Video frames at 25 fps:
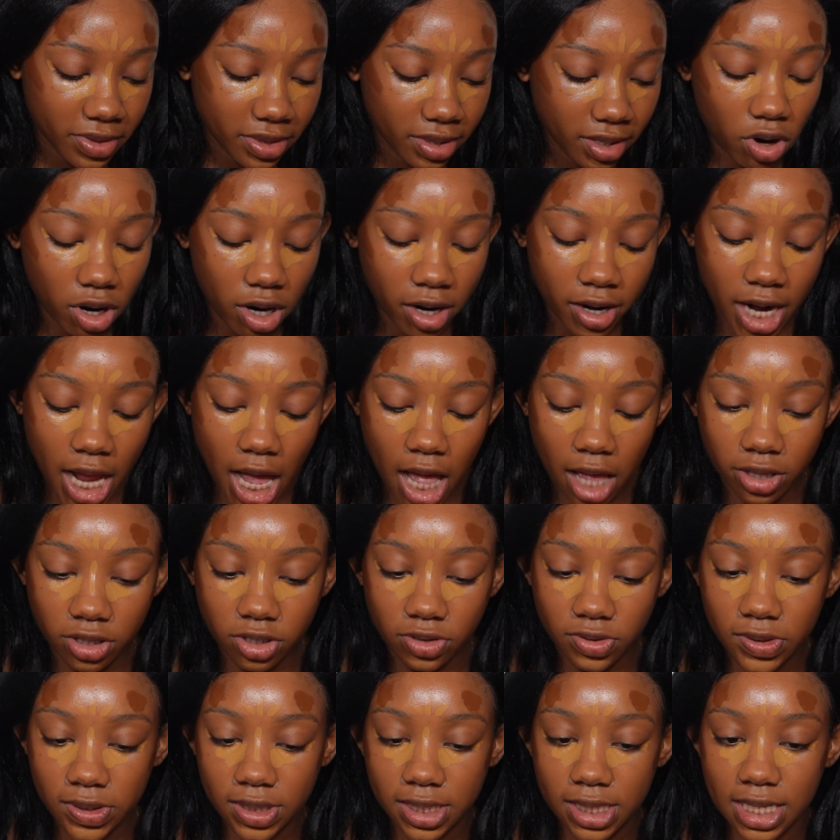Or I'll
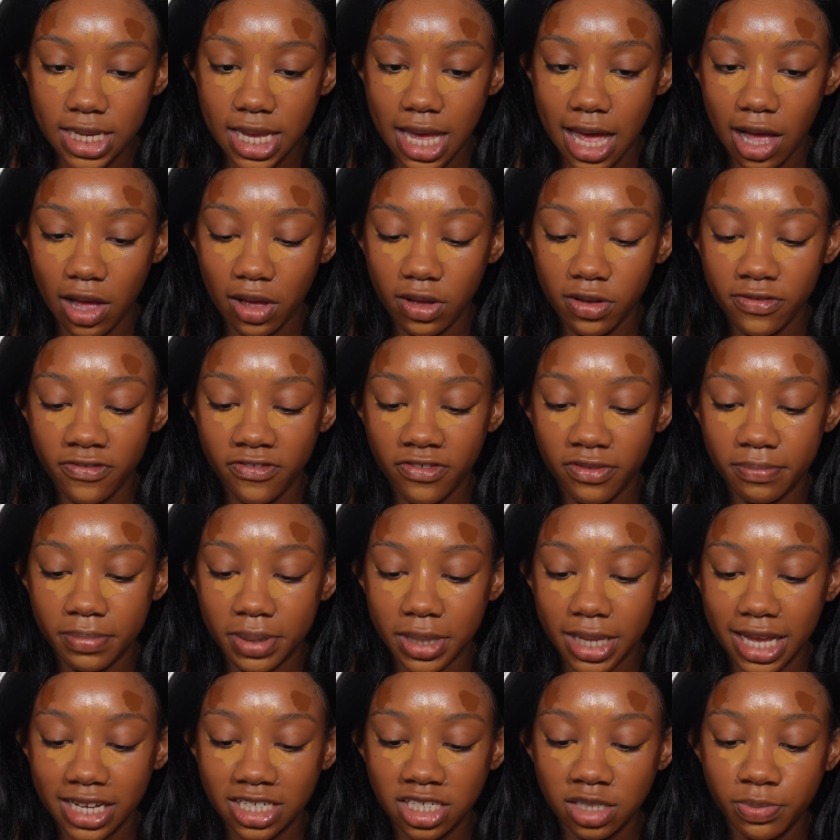use the e.l.f.
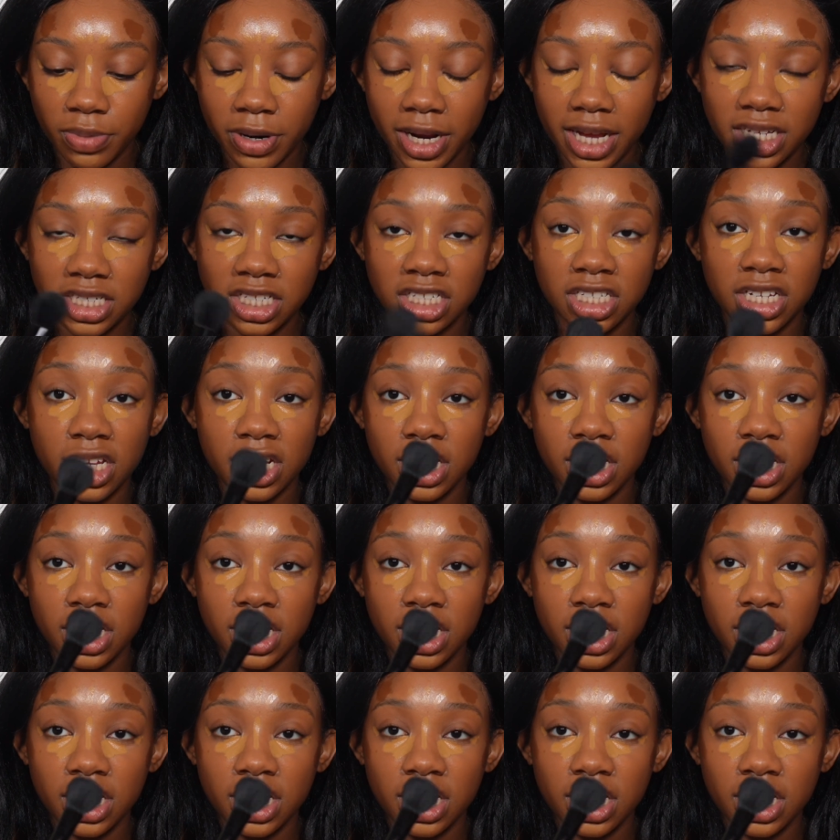blush brush.